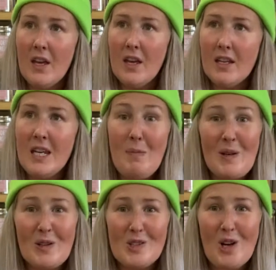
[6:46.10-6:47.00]

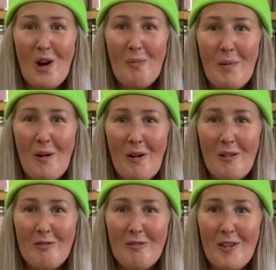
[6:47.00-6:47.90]
keeping on top
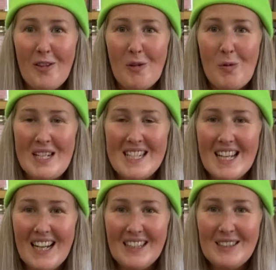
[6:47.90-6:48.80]
of the
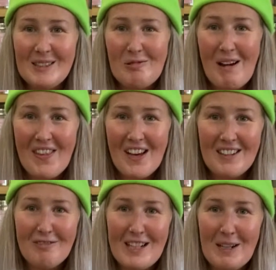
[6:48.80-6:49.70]
winter weather,
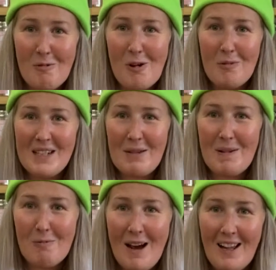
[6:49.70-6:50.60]
feeling warm,
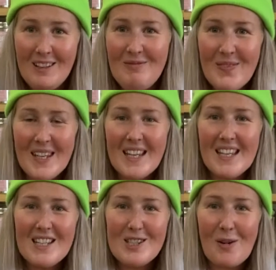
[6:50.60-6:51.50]
keeping well.
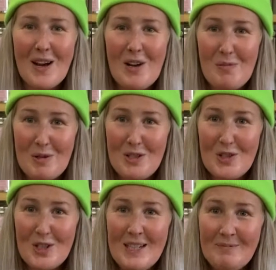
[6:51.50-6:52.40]
So I hope you enjoy.